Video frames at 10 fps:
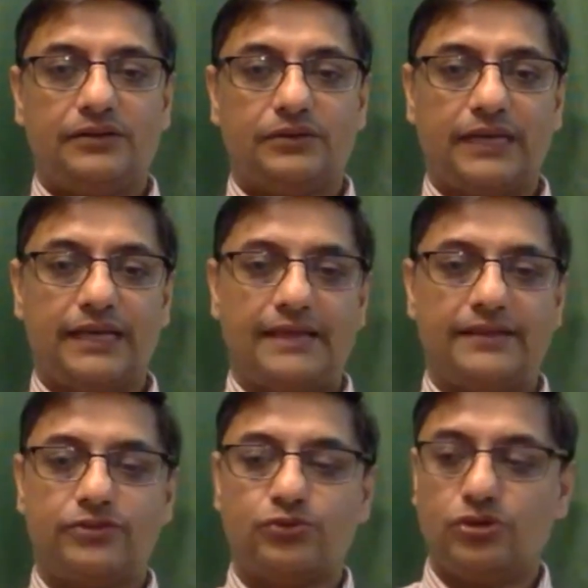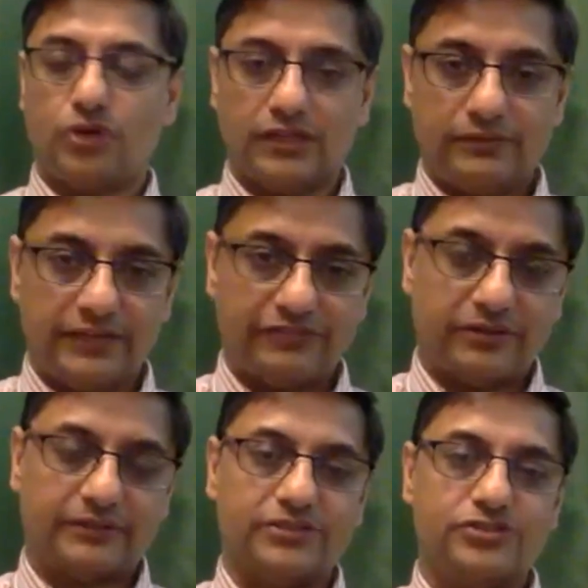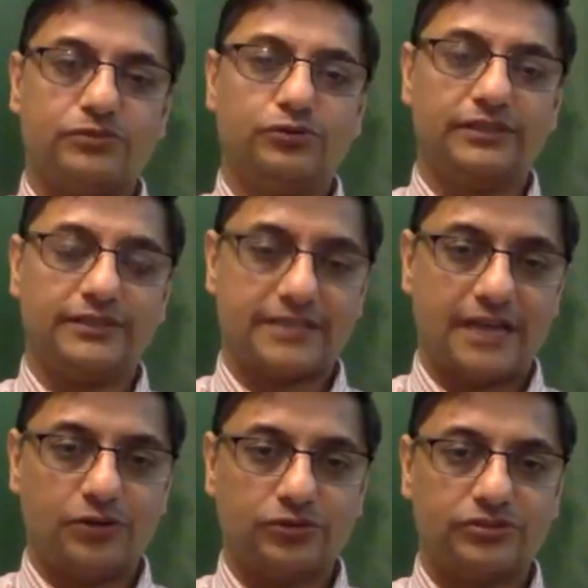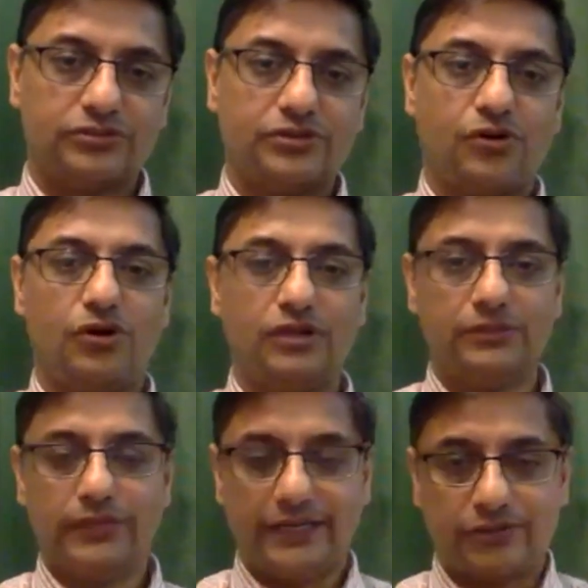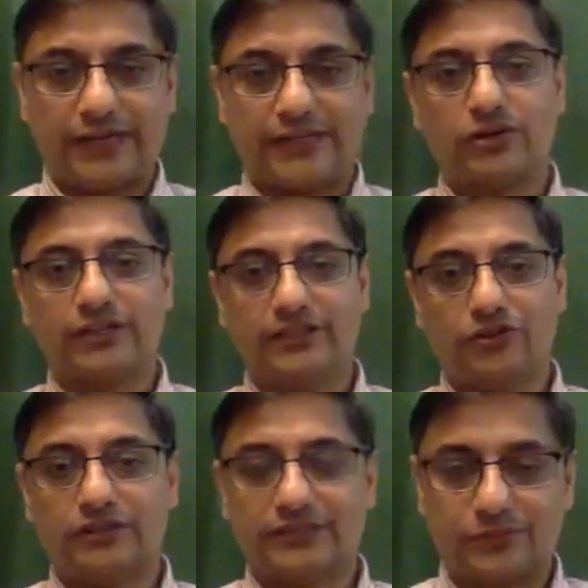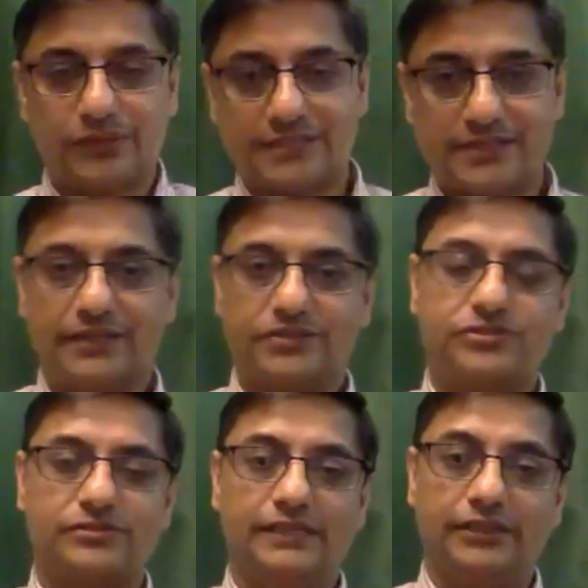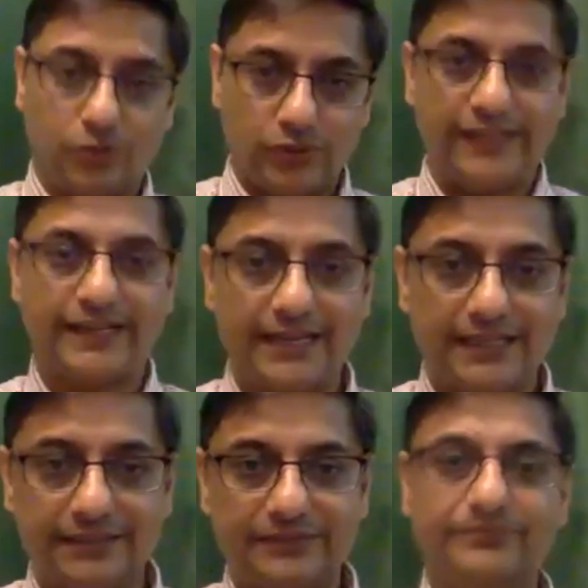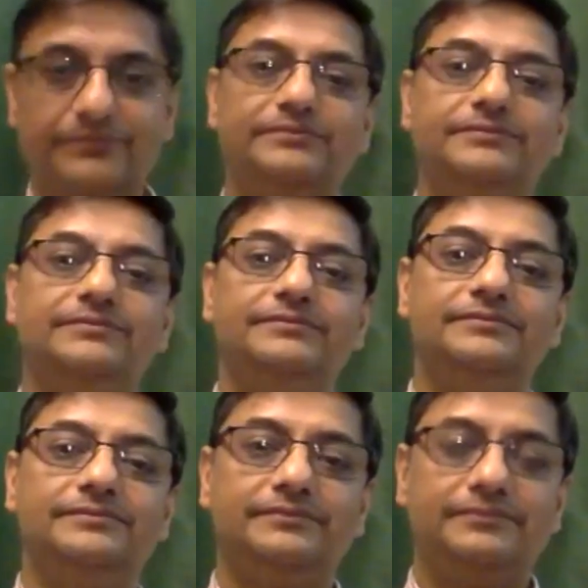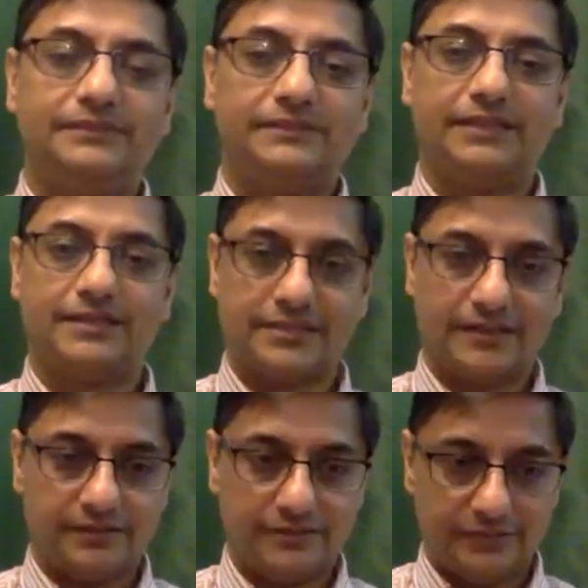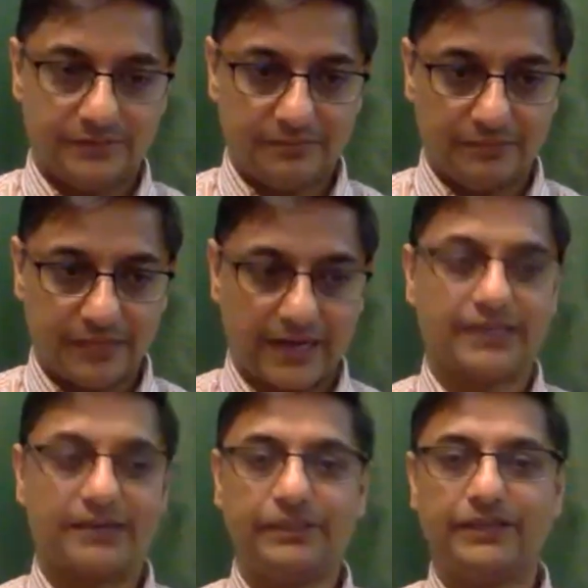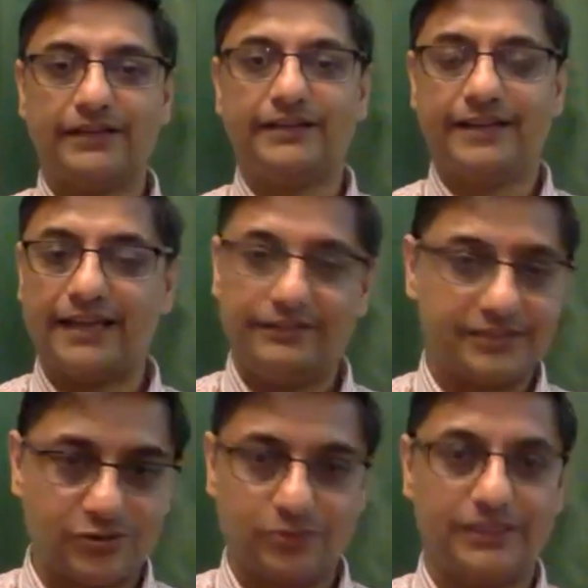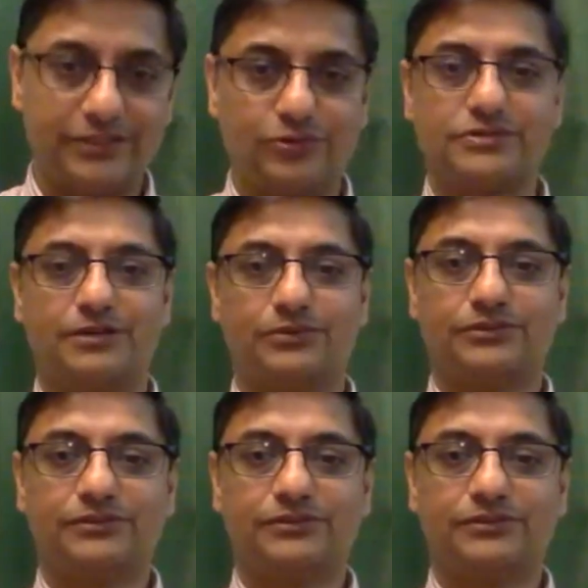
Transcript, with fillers: Okay, and they mm-hmm. ruled all the way from Tanjavur in the south, all the way to Attock in the north at one stage, including Delhi. There is a Maratha period in Delhi which nobody knows about.